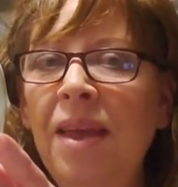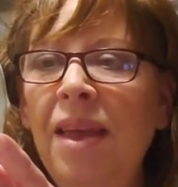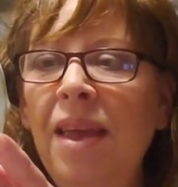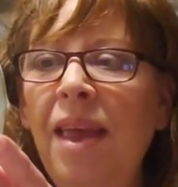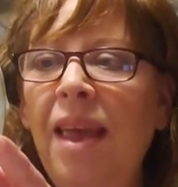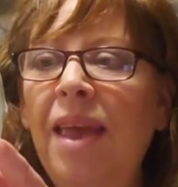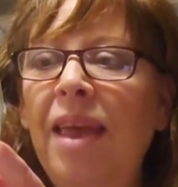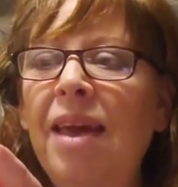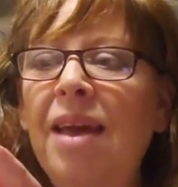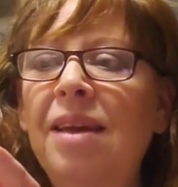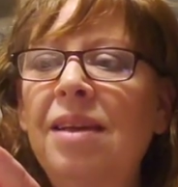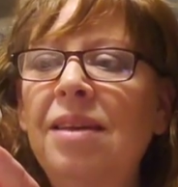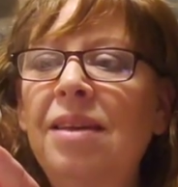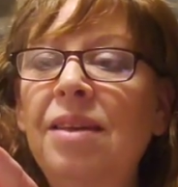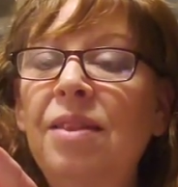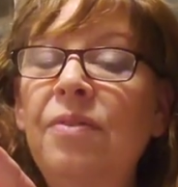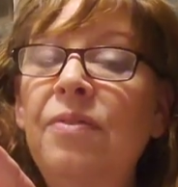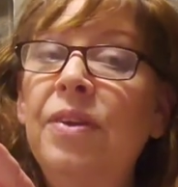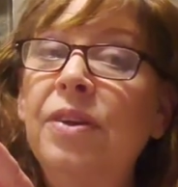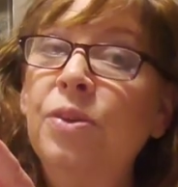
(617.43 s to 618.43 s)
And
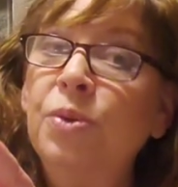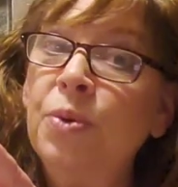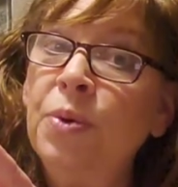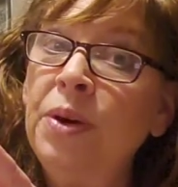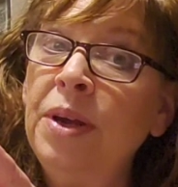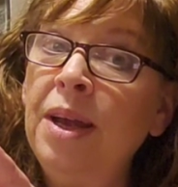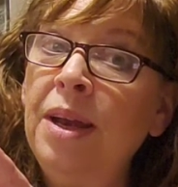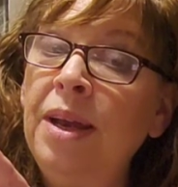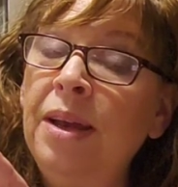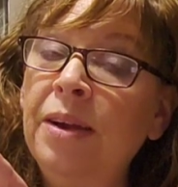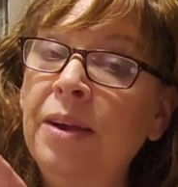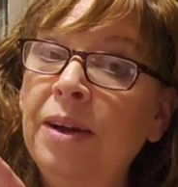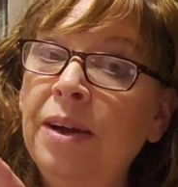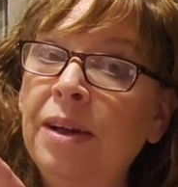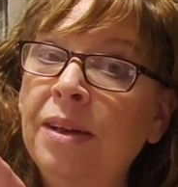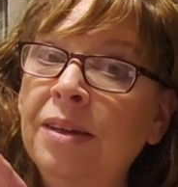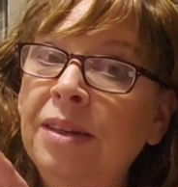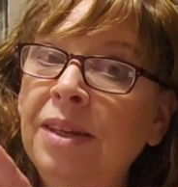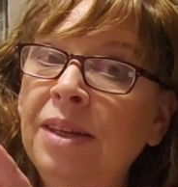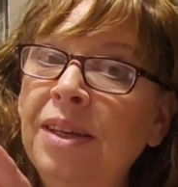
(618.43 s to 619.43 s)
in the Victorian
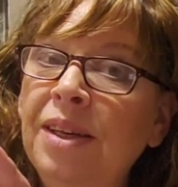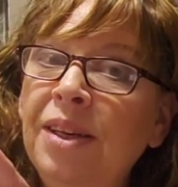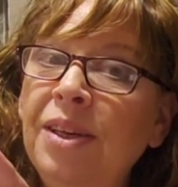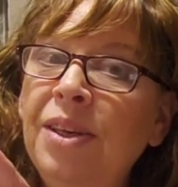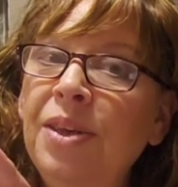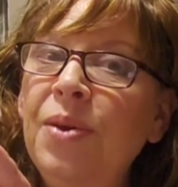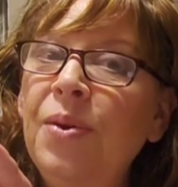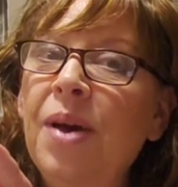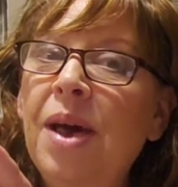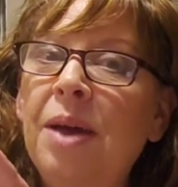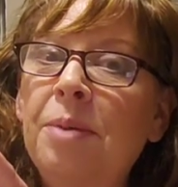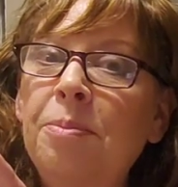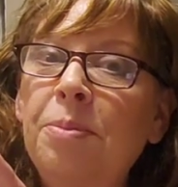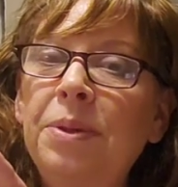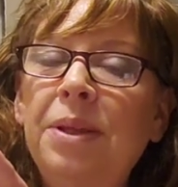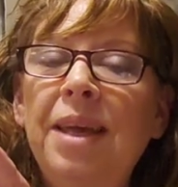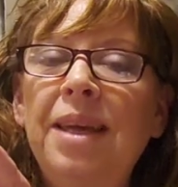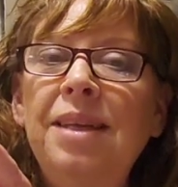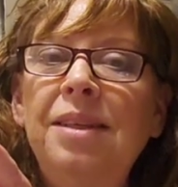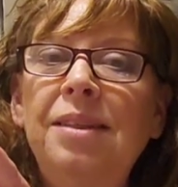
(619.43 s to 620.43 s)
era, you had
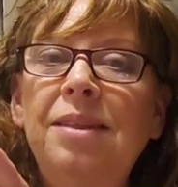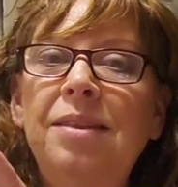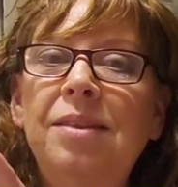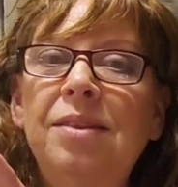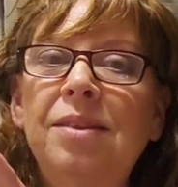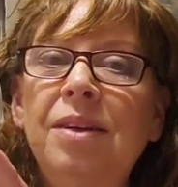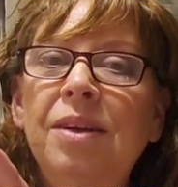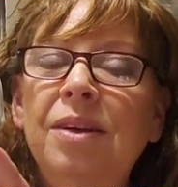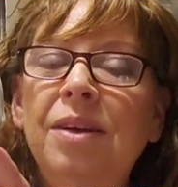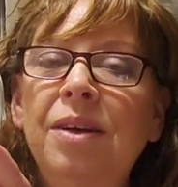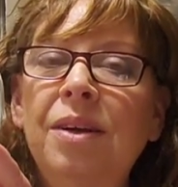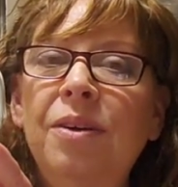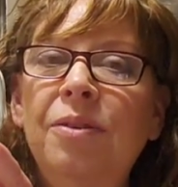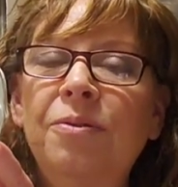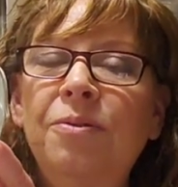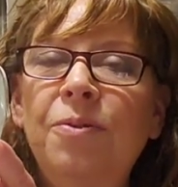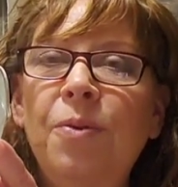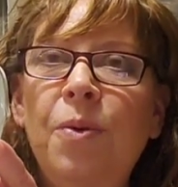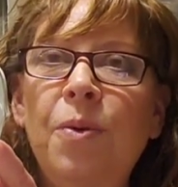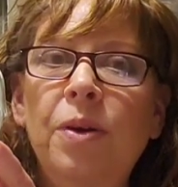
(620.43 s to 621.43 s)
plates
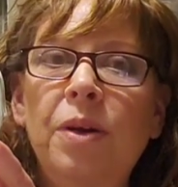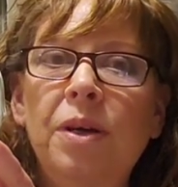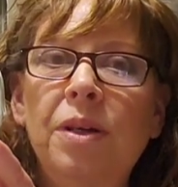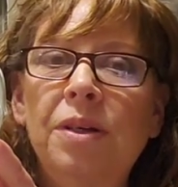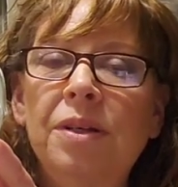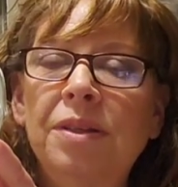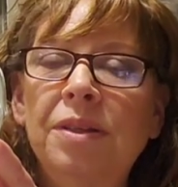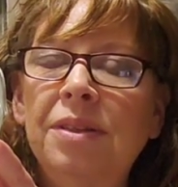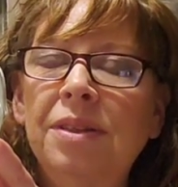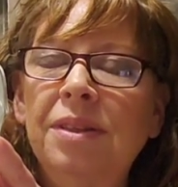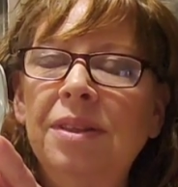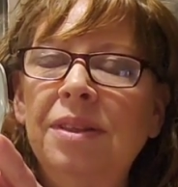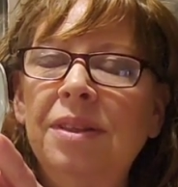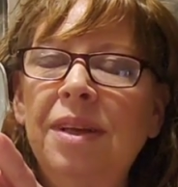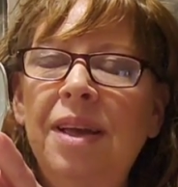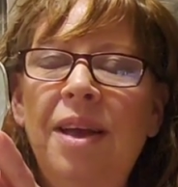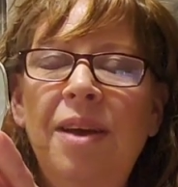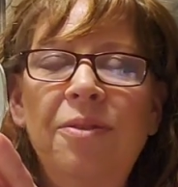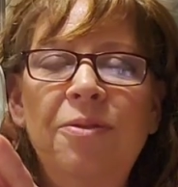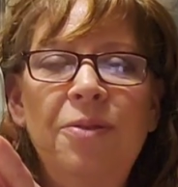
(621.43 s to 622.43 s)
for
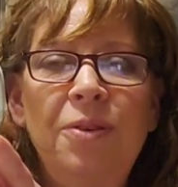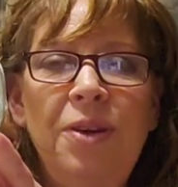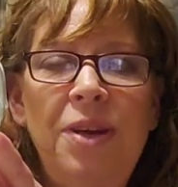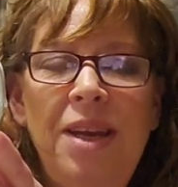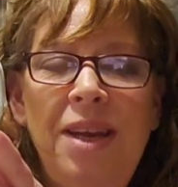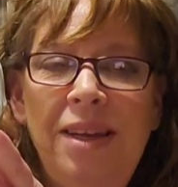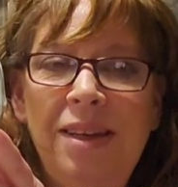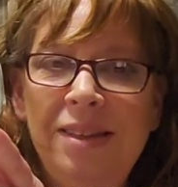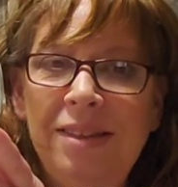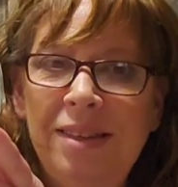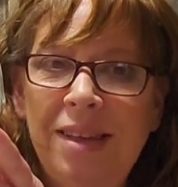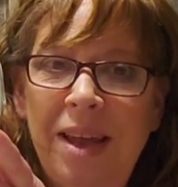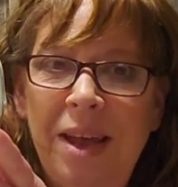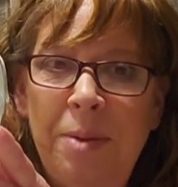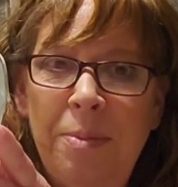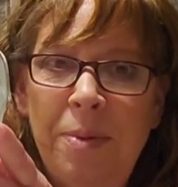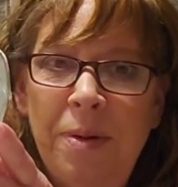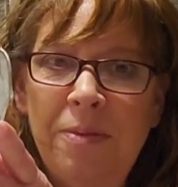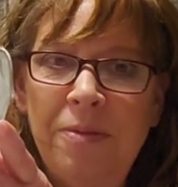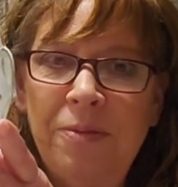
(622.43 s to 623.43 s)
every
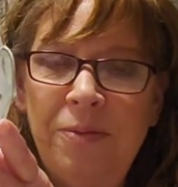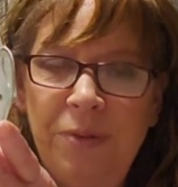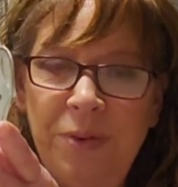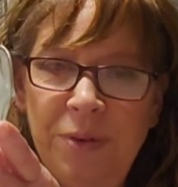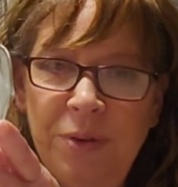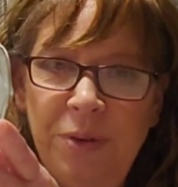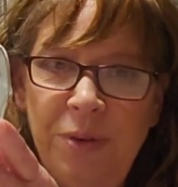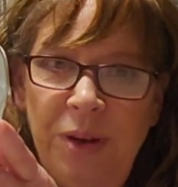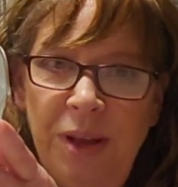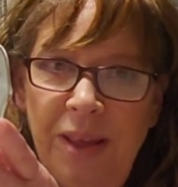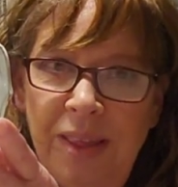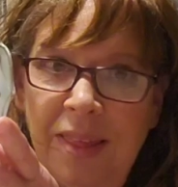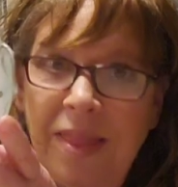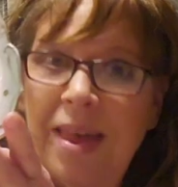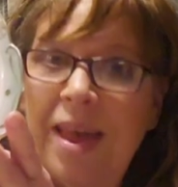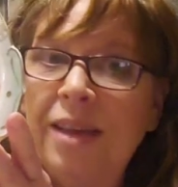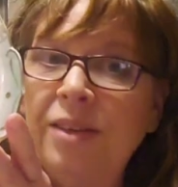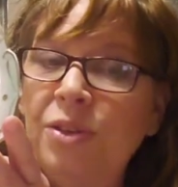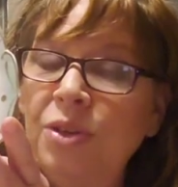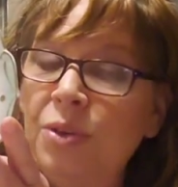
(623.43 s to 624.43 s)
type of food
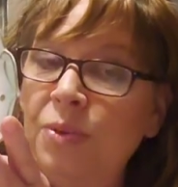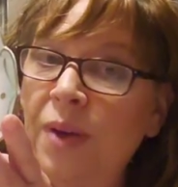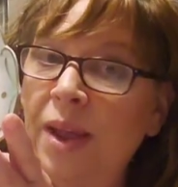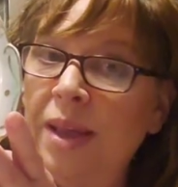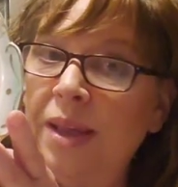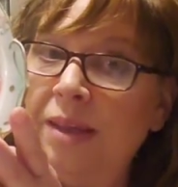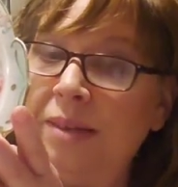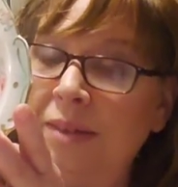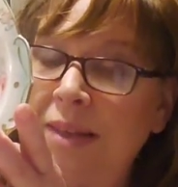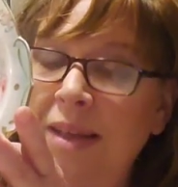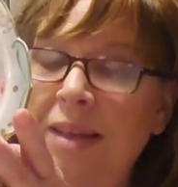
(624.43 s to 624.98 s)
that you ate.